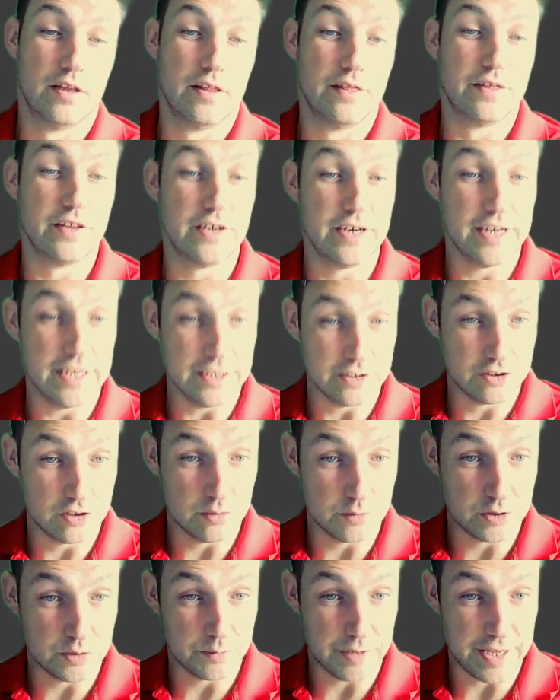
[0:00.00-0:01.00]
The next
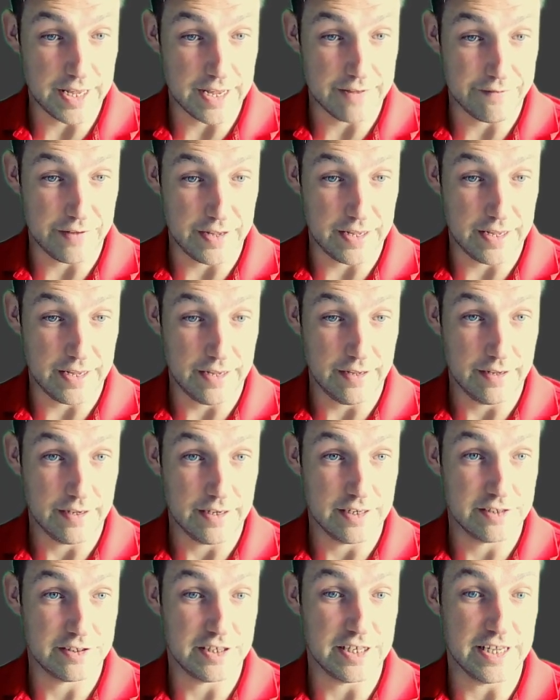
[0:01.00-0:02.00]
option we have here
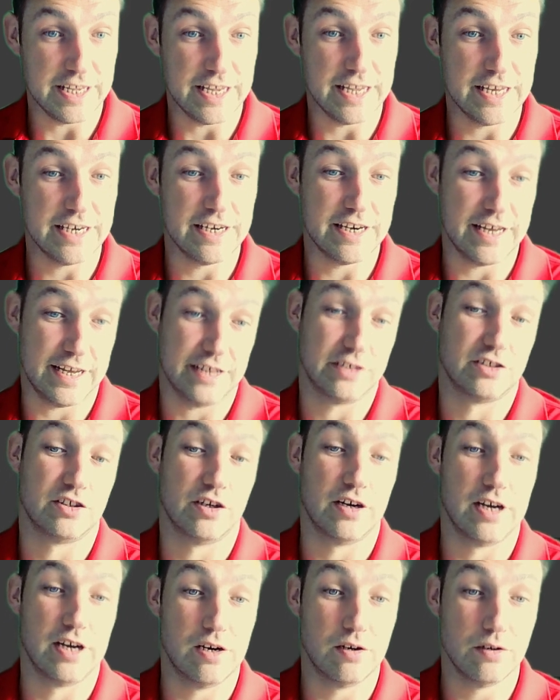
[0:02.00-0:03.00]
is the index
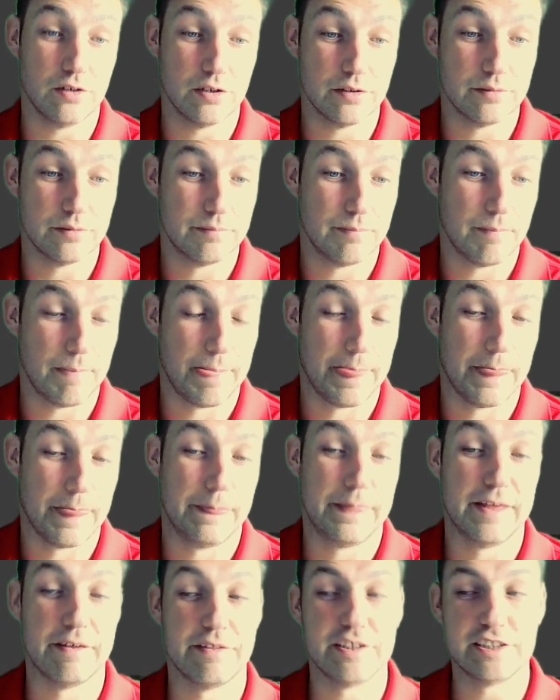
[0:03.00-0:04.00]
dialog.
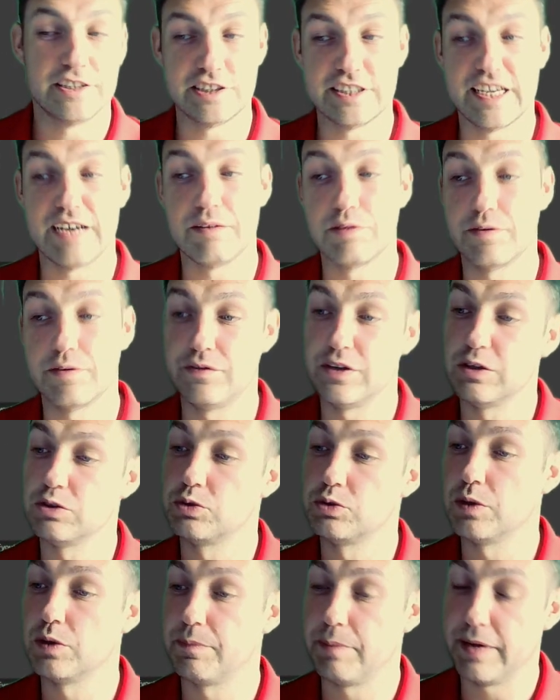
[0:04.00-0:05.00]
Now this is how the
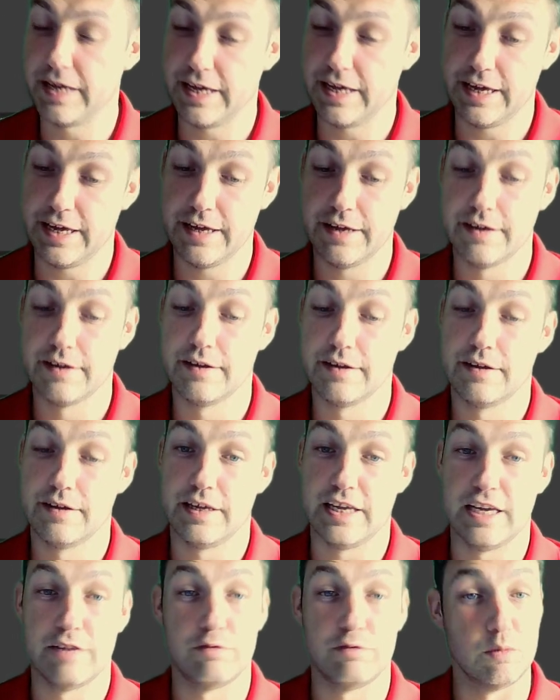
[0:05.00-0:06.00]
fields will appear
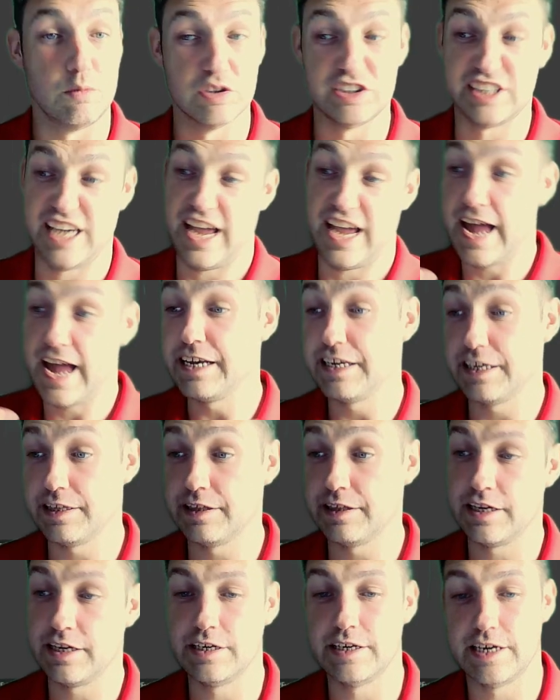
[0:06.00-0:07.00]
if we want to edit
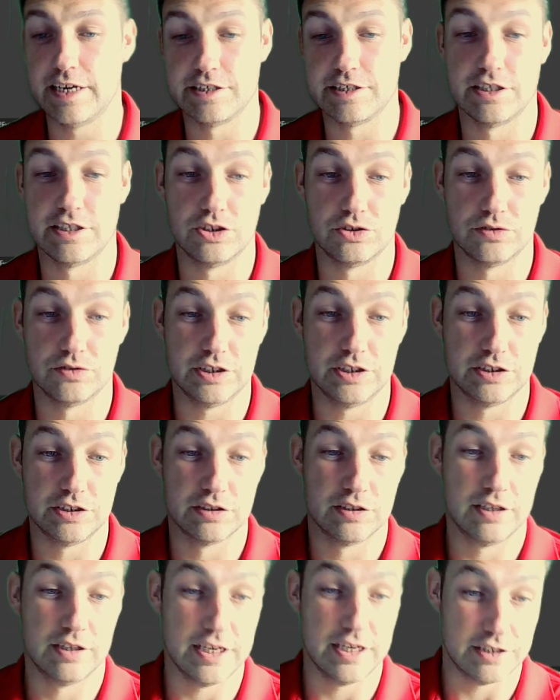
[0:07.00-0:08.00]
the index
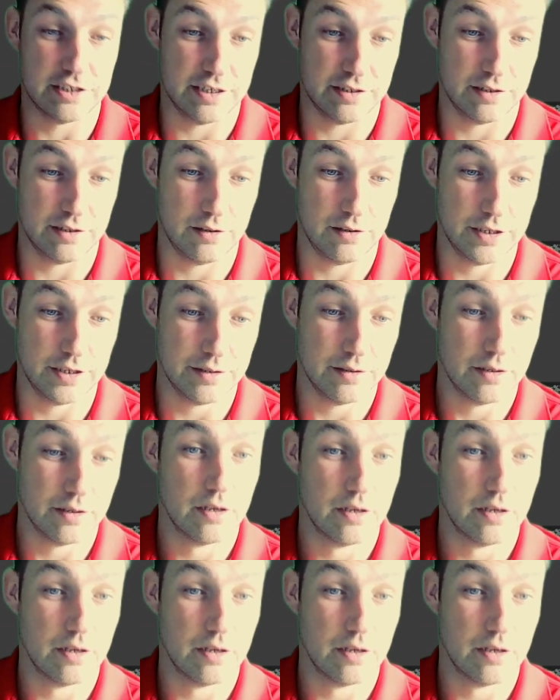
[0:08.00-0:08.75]
entries later down the line.